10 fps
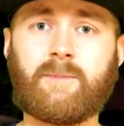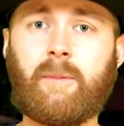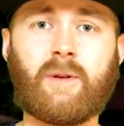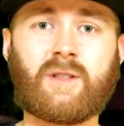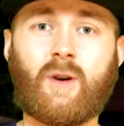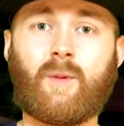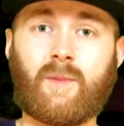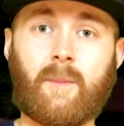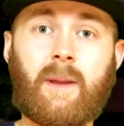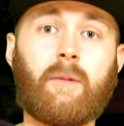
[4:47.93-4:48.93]
People
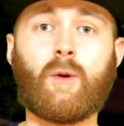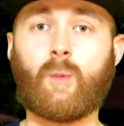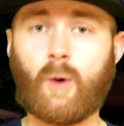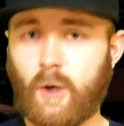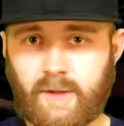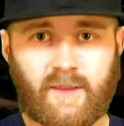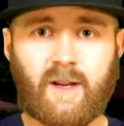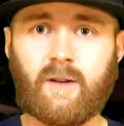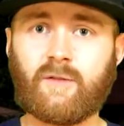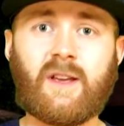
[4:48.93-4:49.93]
don't, the people who work
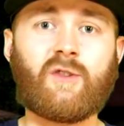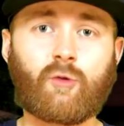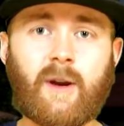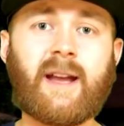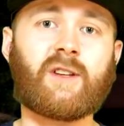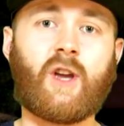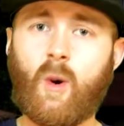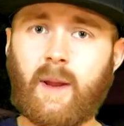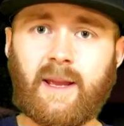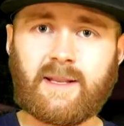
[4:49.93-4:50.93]
there, they dread
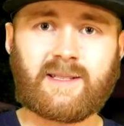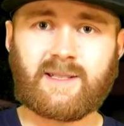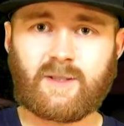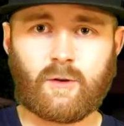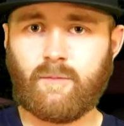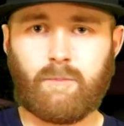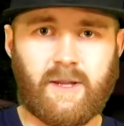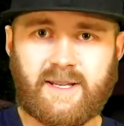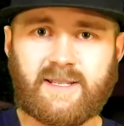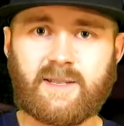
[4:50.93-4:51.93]
going into certain
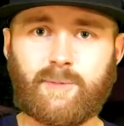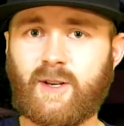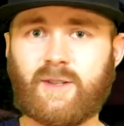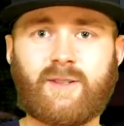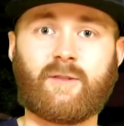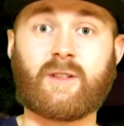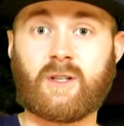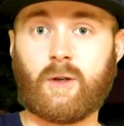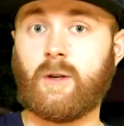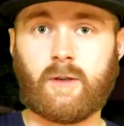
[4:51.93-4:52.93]
places because there are
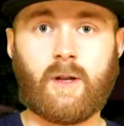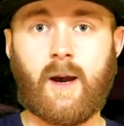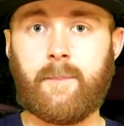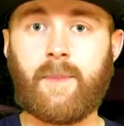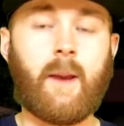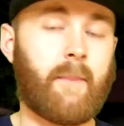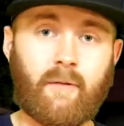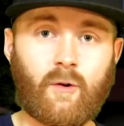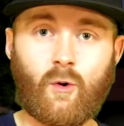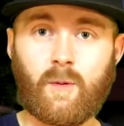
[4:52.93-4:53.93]
certain
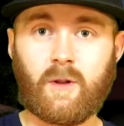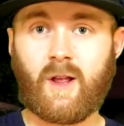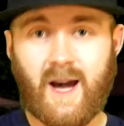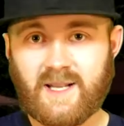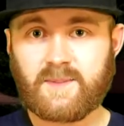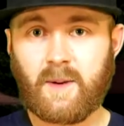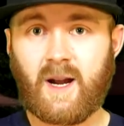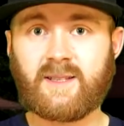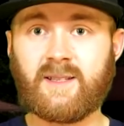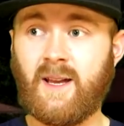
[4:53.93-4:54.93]
paranormal
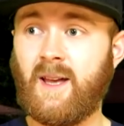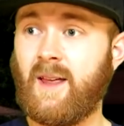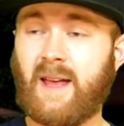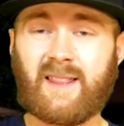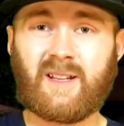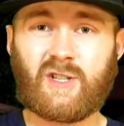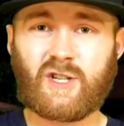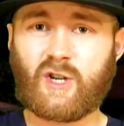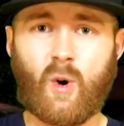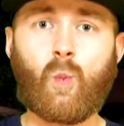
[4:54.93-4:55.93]
hotspots that they
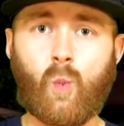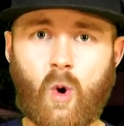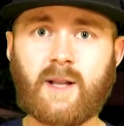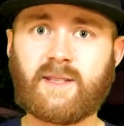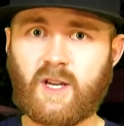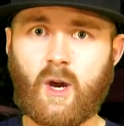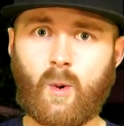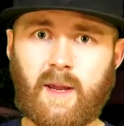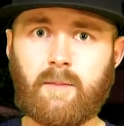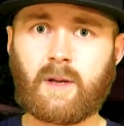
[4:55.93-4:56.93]
just don't want to
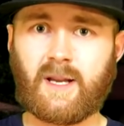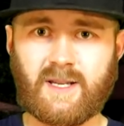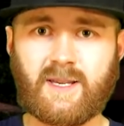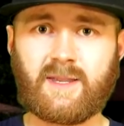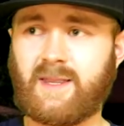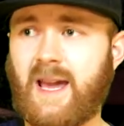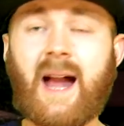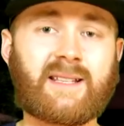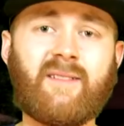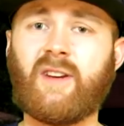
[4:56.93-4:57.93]
go in because of the
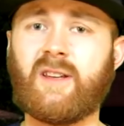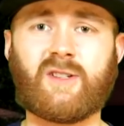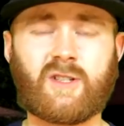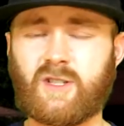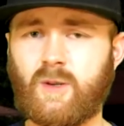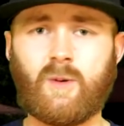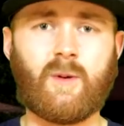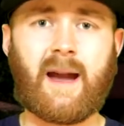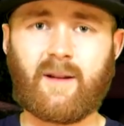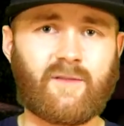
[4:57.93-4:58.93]
activity is just
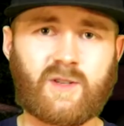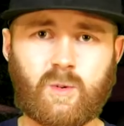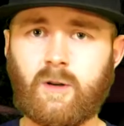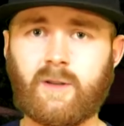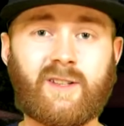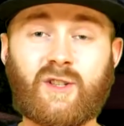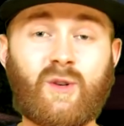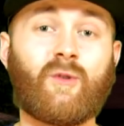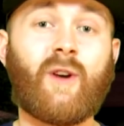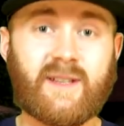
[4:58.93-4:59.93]
too out of this world. It's
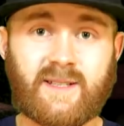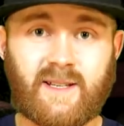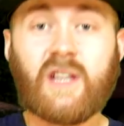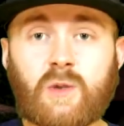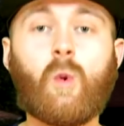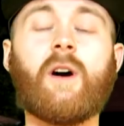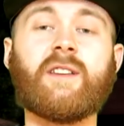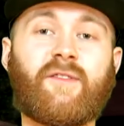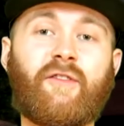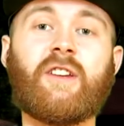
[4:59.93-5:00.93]
too crazy. This
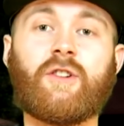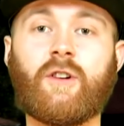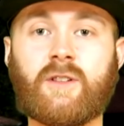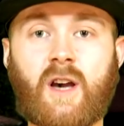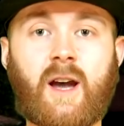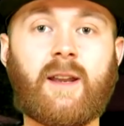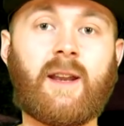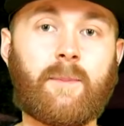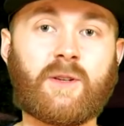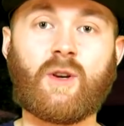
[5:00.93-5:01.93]
was featured on
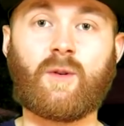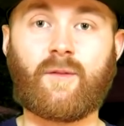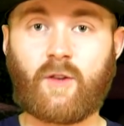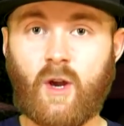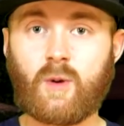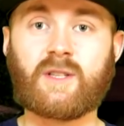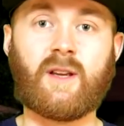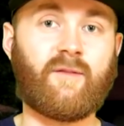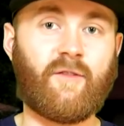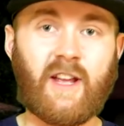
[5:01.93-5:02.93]
an episode of Ghost
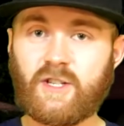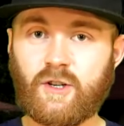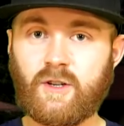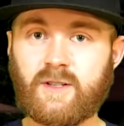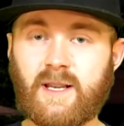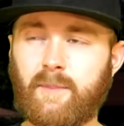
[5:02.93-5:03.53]
Adventures.